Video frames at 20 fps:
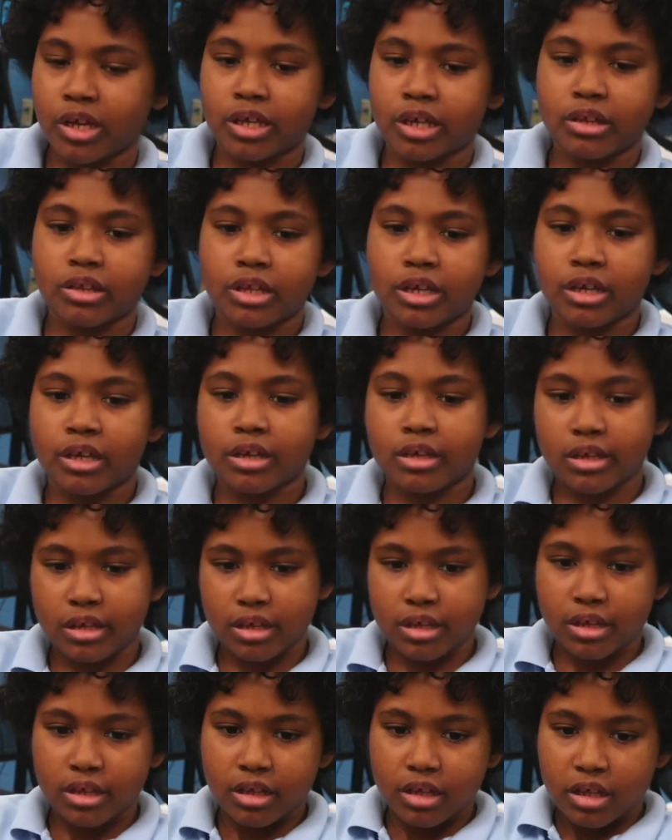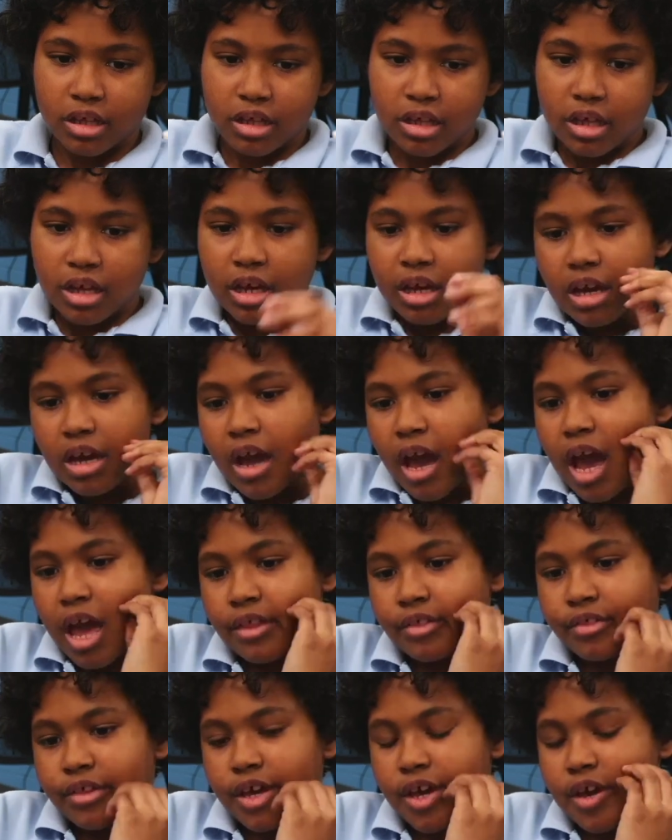thing,
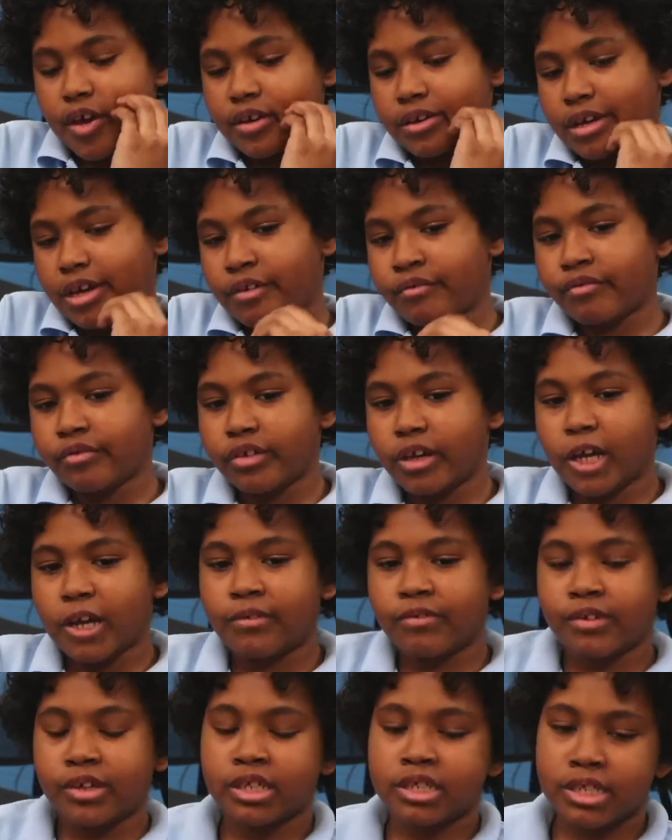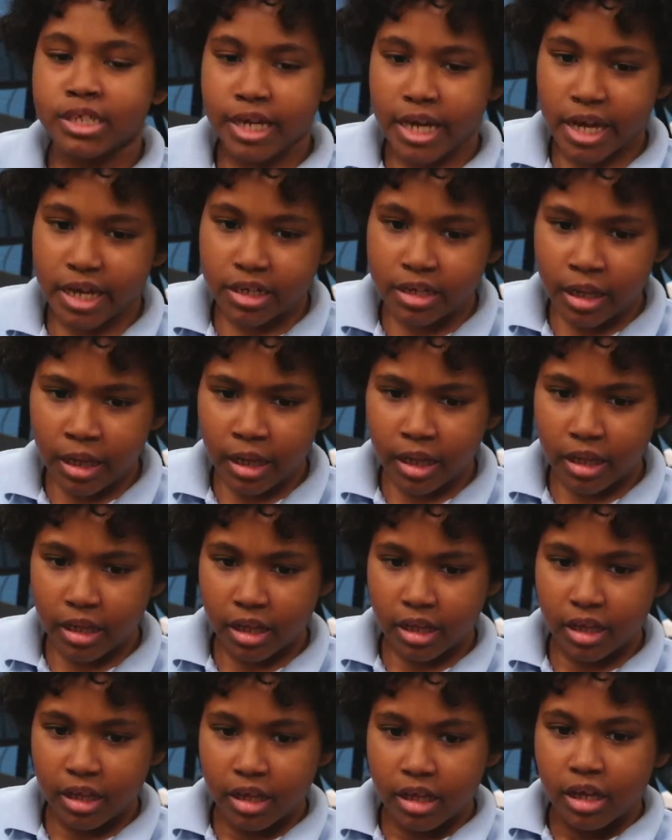and then if it's dead,
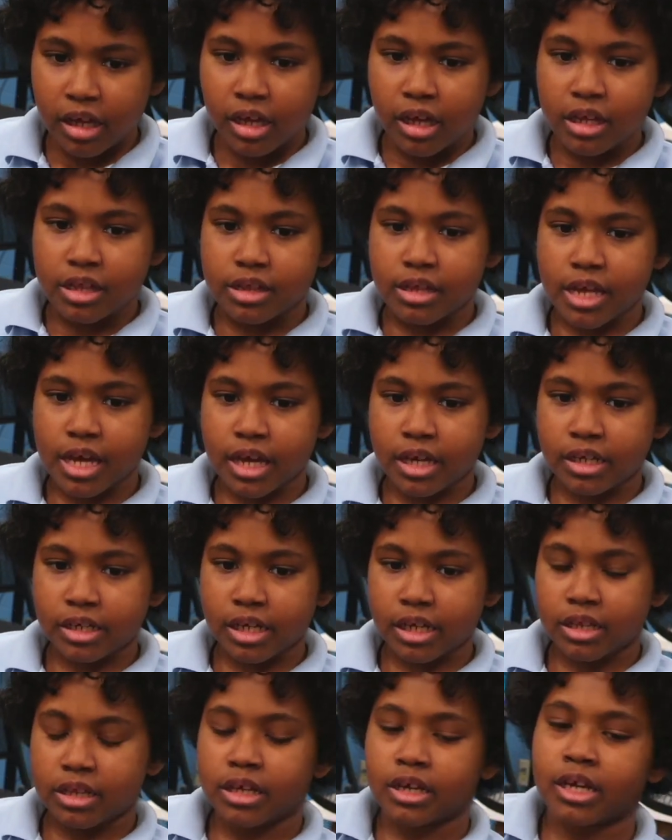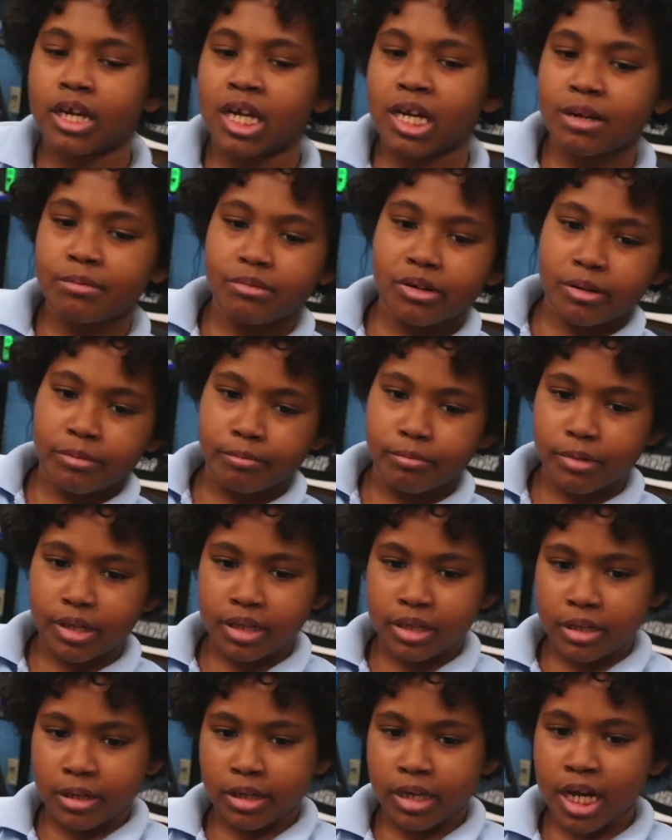then in the camera
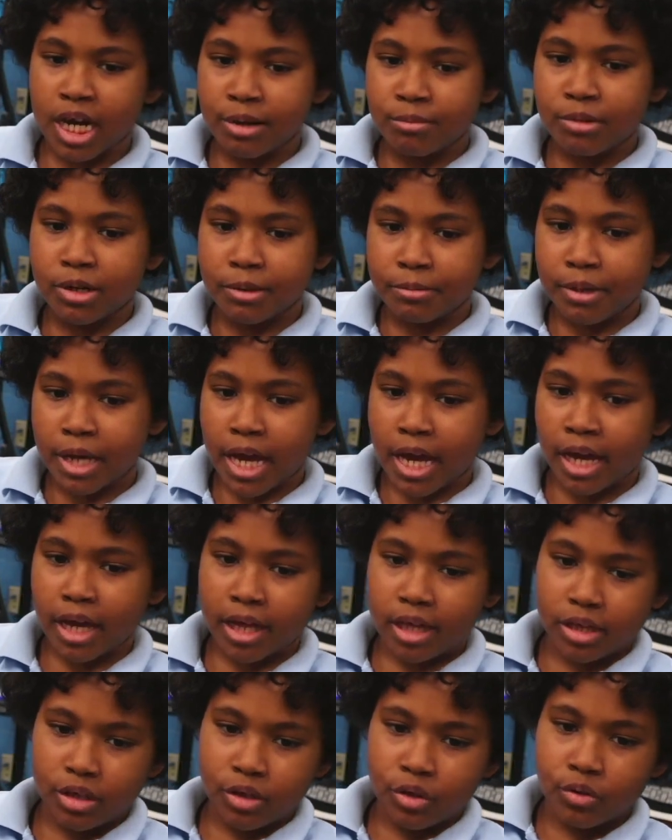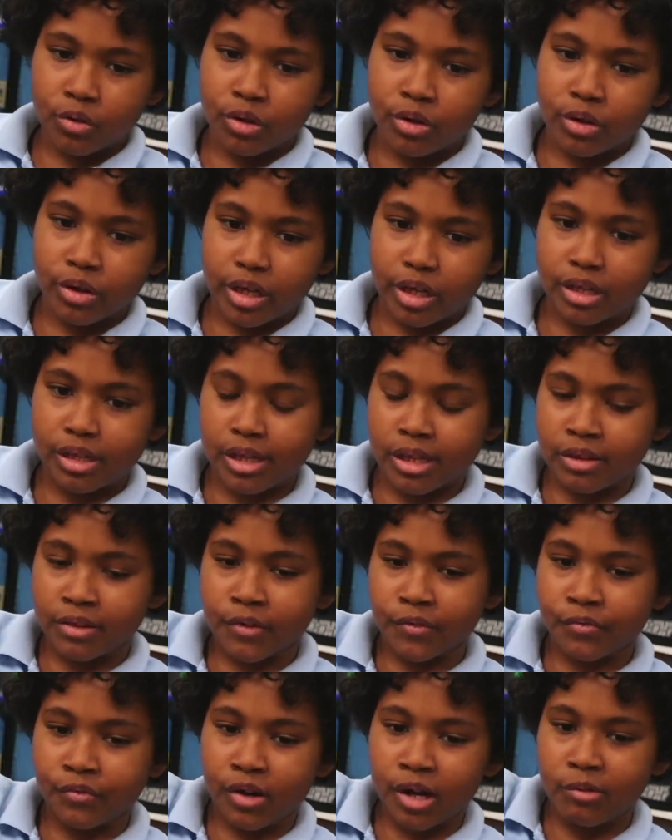pack in
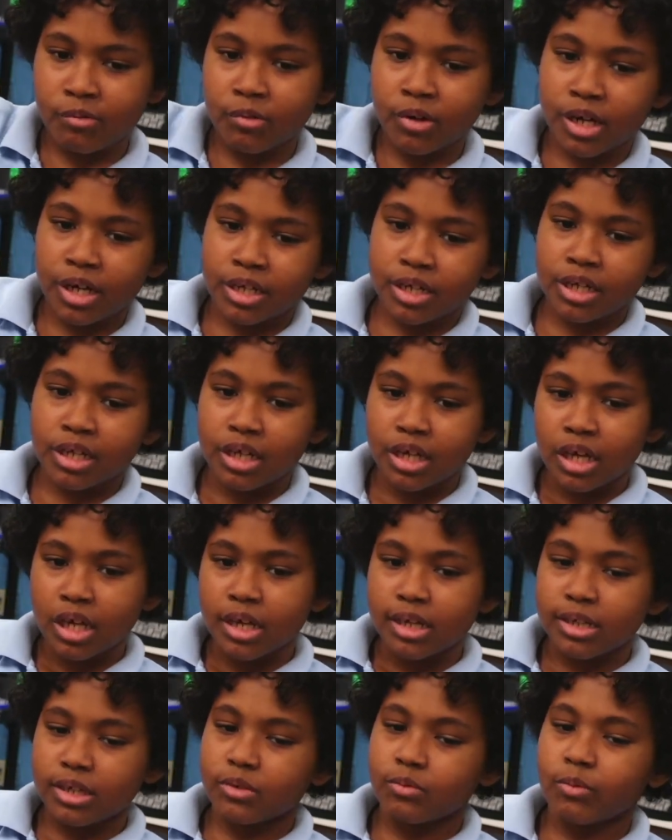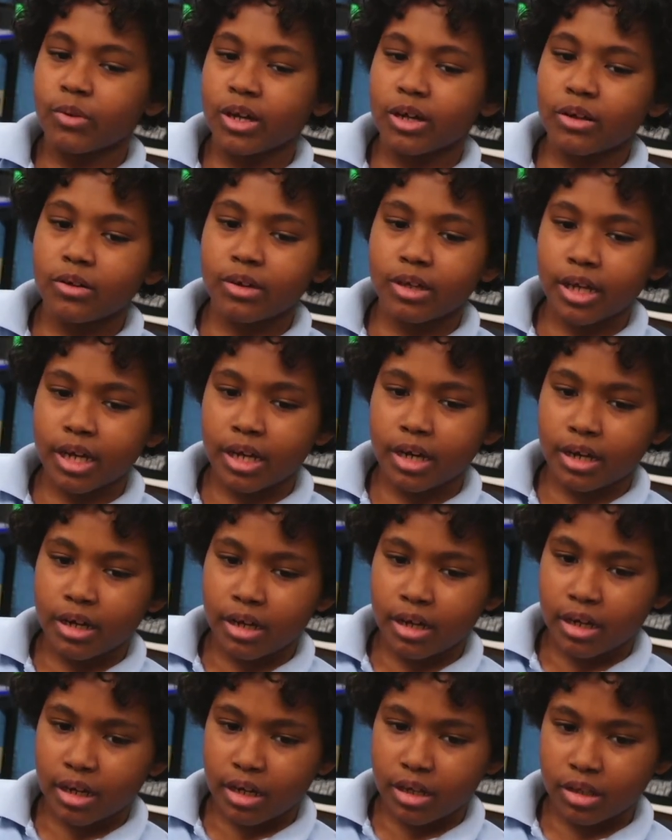the front one you will get
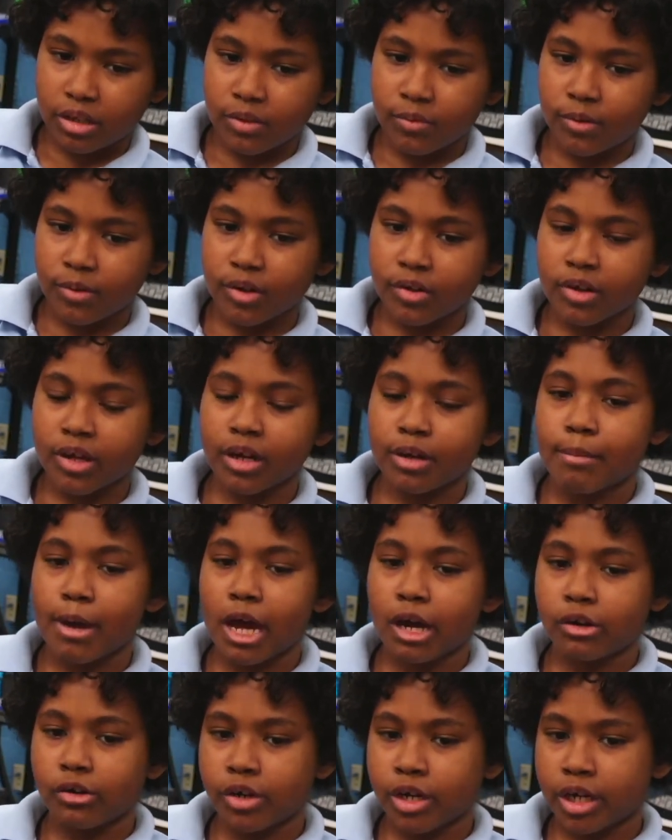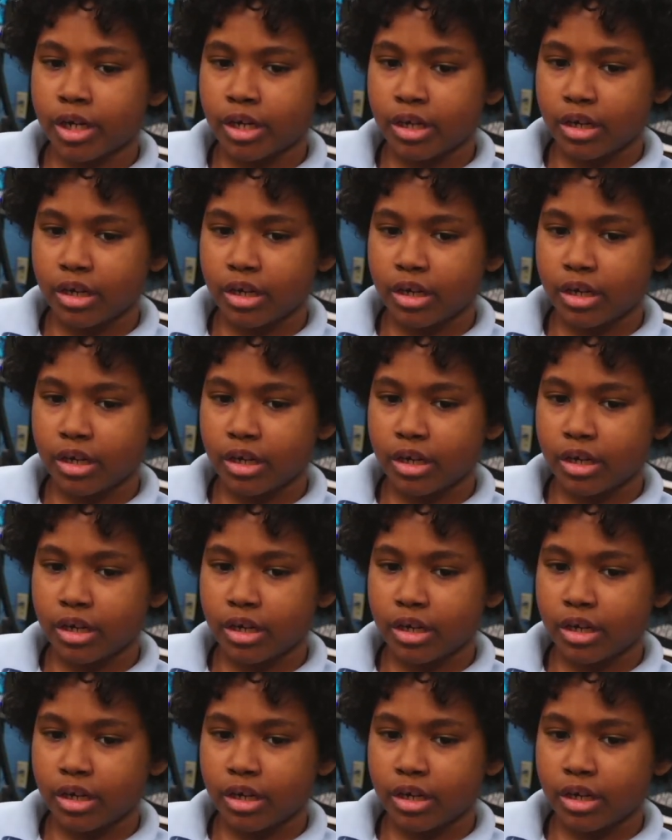a battery.